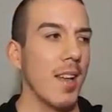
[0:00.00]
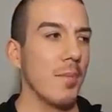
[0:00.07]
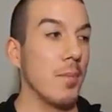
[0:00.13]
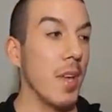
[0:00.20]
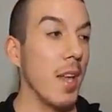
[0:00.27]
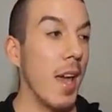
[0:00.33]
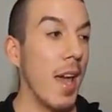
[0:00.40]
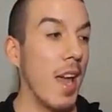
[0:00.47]

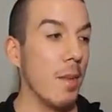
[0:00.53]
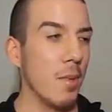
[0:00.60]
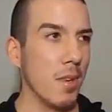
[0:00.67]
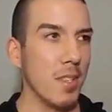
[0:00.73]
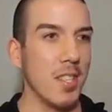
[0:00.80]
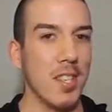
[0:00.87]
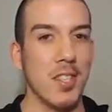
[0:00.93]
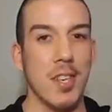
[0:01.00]
be
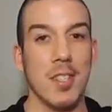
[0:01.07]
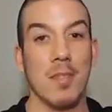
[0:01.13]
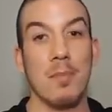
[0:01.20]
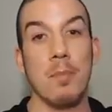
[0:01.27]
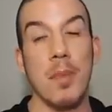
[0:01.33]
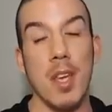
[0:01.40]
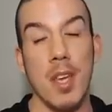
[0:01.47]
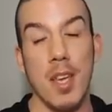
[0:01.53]
able to just
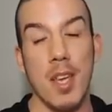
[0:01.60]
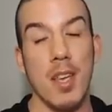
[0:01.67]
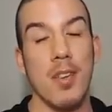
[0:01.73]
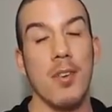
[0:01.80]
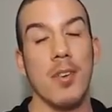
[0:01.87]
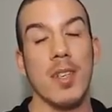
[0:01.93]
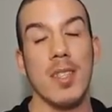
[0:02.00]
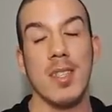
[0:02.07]
be
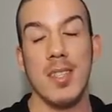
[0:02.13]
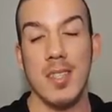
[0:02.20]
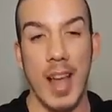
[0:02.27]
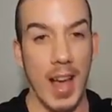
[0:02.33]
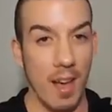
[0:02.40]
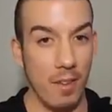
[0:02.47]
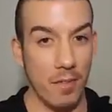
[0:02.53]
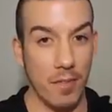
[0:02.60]

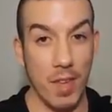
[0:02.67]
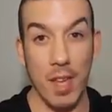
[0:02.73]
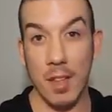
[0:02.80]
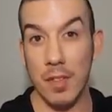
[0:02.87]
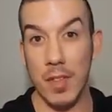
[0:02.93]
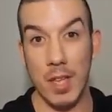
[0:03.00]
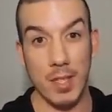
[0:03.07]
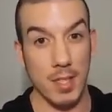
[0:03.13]
yourself
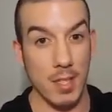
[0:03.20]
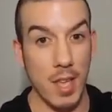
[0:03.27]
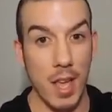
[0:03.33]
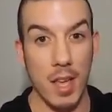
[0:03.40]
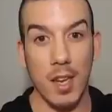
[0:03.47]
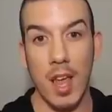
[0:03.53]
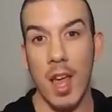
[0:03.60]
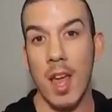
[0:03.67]
in this
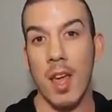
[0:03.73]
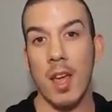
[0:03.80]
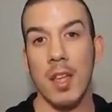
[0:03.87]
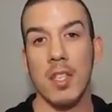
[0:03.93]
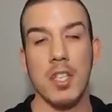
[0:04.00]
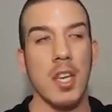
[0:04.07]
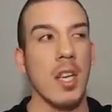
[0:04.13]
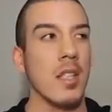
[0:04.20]
day and
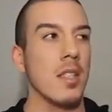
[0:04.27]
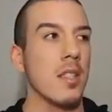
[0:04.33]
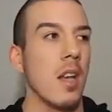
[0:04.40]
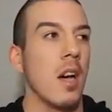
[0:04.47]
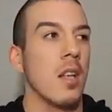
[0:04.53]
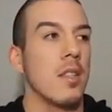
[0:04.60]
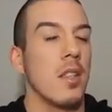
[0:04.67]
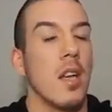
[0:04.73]
age, it's,
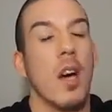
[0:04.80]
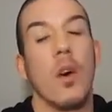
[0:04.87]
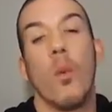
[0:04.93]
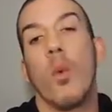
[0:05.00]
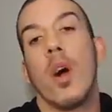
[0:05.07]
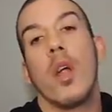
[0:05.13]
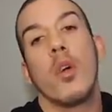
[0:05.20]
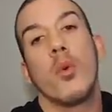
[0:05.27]
it's uh,
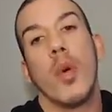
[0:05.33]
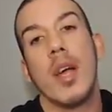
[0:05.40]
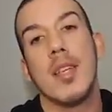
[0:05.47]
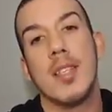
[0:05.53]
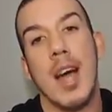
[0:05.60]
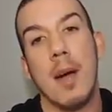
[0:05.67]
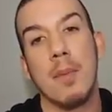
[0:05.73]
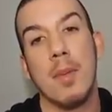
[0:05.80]
what a great
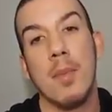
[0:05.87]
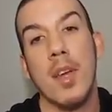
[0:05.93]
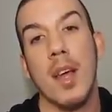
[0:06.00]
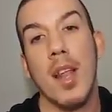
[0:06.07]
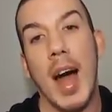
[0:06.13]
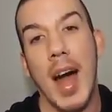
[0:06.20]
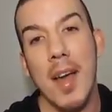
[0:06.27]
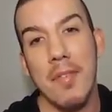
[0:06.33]
time to be
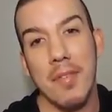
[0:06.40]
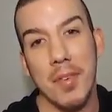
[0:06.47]
alive,